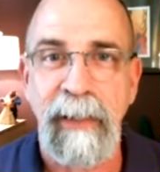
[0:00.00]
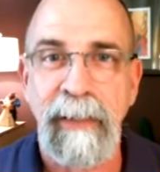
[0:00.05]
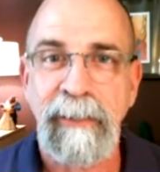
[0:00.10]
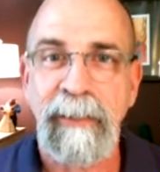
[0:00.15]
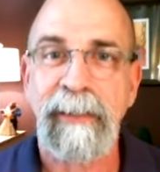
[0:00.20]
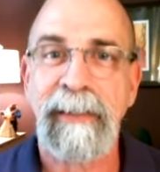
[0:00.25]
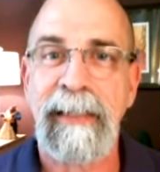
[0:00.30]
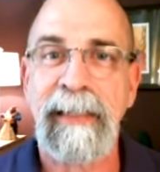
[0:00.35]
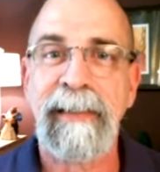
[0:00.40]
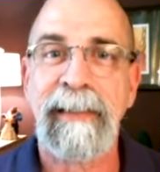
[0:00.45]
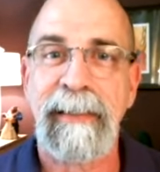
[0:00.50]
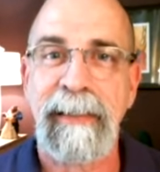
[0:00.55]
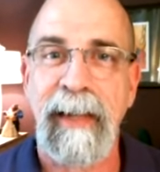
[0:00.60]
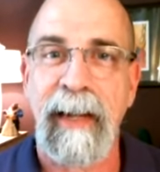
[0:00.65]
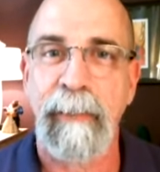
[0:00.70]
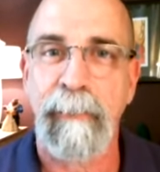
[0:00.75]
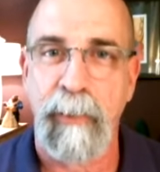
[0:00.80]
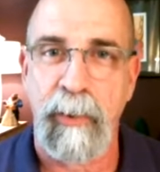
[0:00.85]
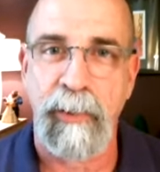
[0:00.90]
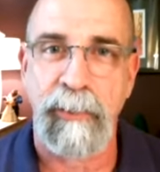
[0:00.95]
to
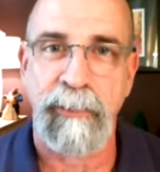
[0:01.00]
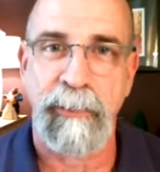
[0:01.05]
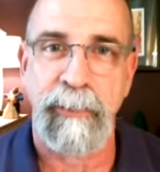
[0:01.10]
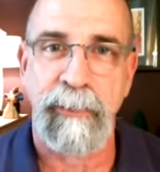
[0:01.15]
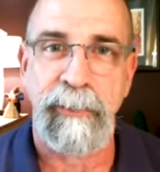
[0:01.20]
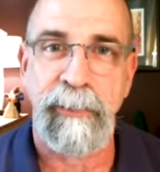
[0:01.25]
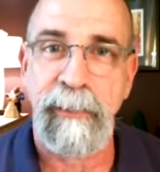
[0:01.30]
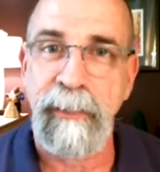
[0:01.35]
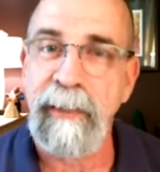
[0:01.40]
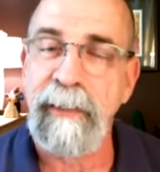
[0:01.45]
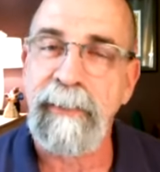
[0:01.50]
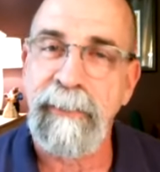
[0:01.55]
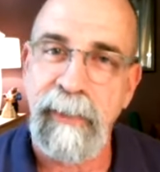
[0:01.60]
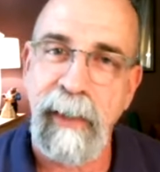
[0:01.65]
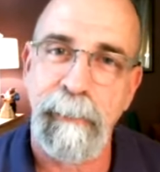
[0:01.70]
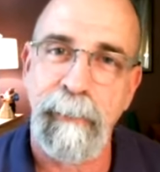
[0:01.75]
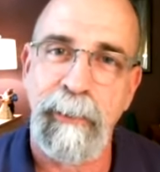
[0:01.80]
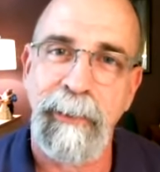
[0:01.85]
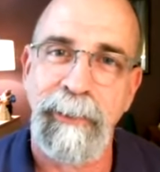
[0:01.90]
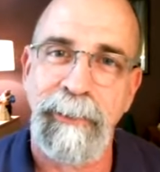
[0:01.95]
DCI marchers this
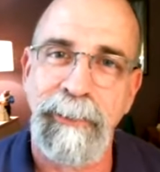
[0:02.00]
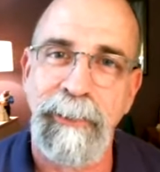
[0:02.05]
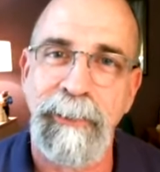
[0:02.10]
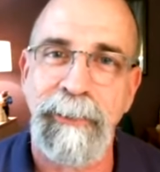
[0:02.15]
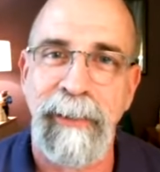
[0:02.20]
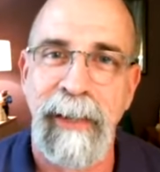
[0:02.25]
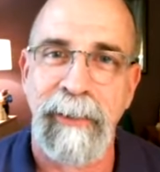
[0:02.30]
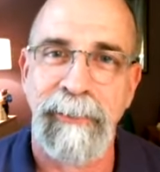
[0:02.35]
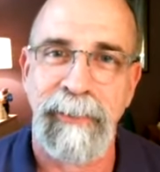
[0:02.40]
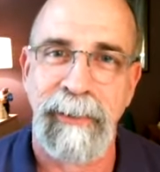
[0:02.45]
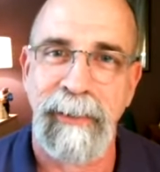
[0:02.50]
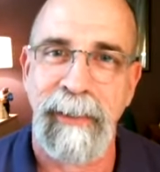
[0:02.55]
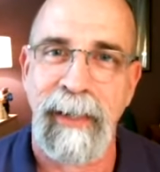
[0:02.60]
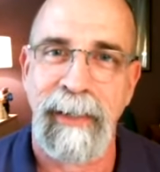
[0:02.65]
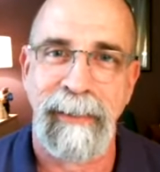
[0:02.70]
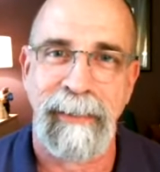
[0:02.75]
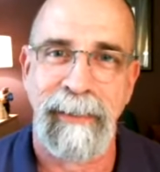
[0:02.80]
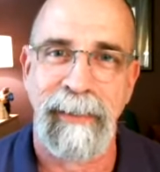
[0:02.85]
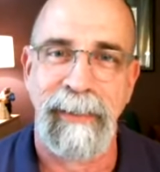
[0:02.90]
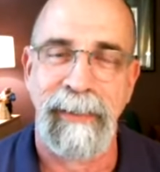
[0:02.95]
summer in
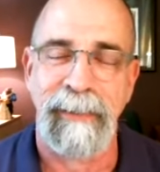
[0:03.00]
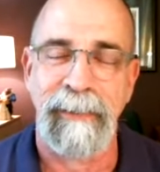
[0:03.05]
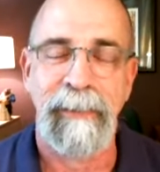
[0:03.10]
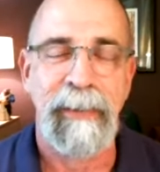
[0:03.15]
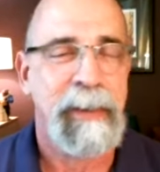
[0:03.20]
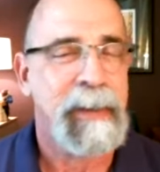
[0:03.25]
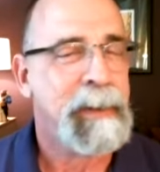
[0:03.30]
2019.